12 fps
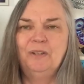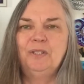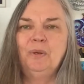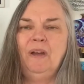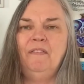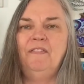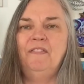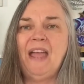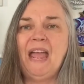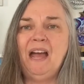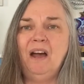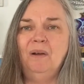to have
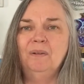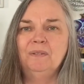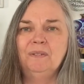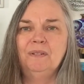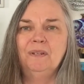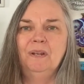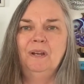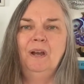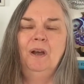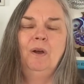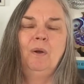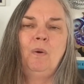found
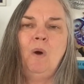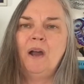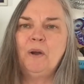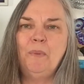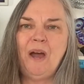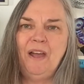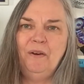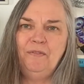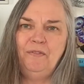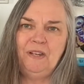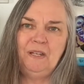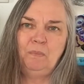Quantum
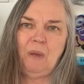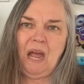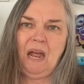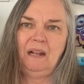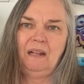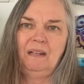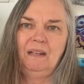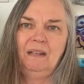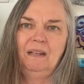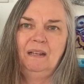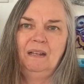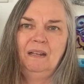Biofeedback,
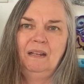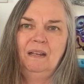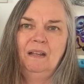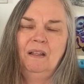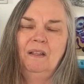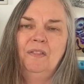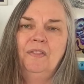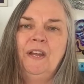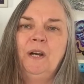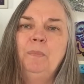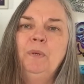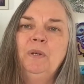
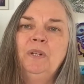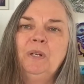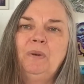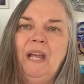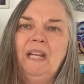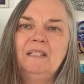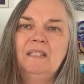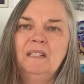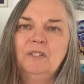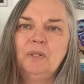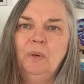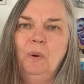therapeutic grade
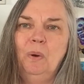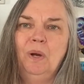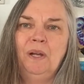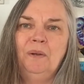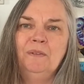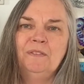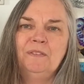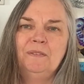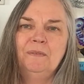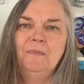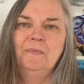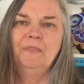essential oils.
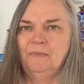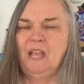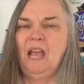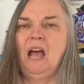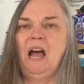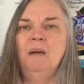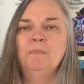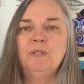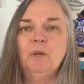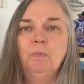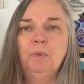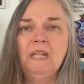I'm
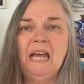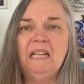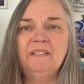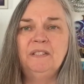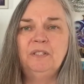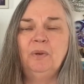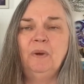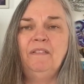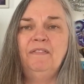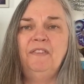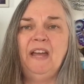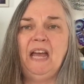so blessed to have
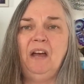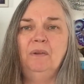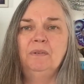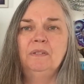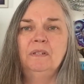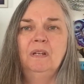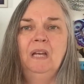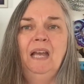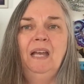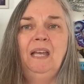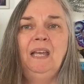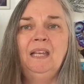found
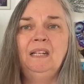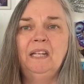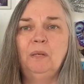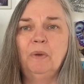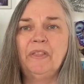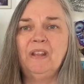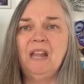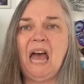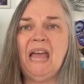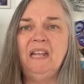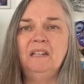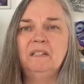healing with
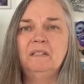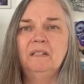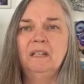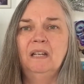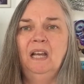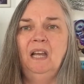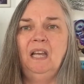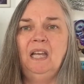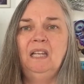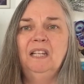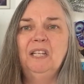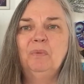light,
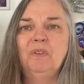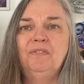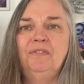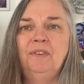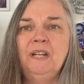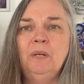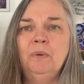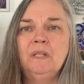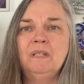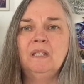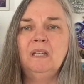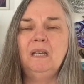healing with
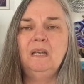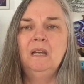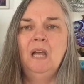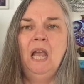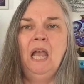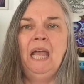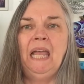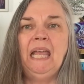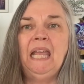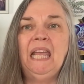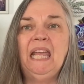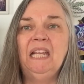frequency,
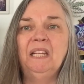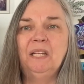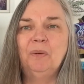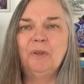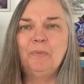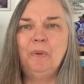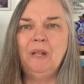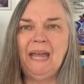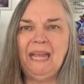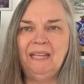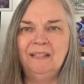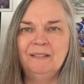healing with
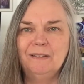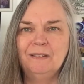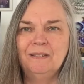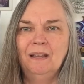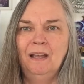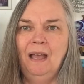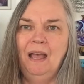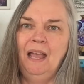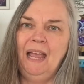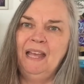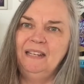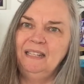plants,
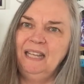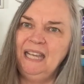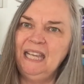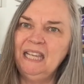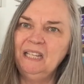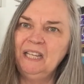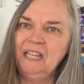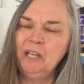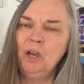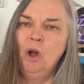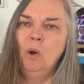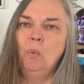and
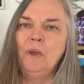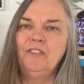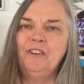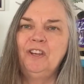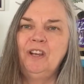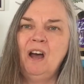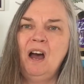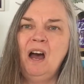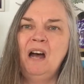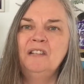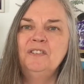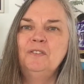healing with
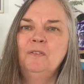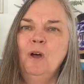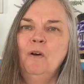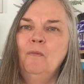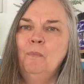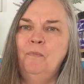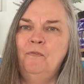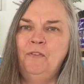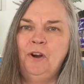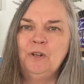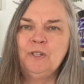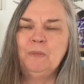God's
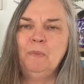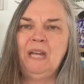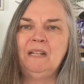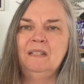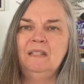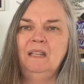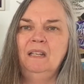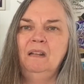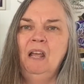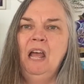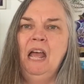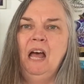first medicine
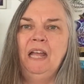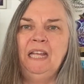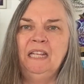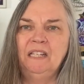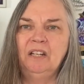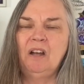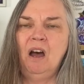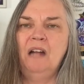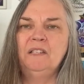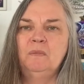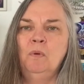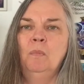in
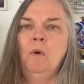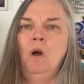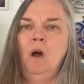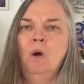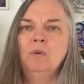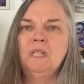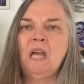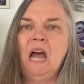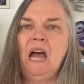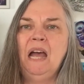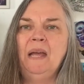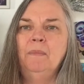God's own
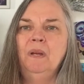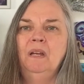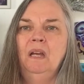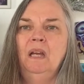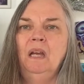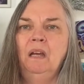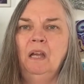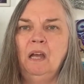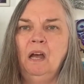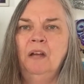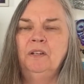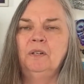time,
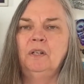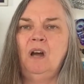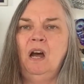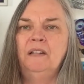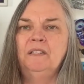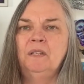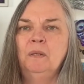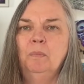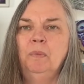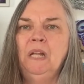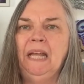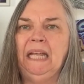under God's
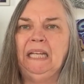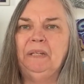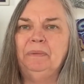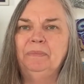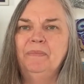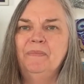plan.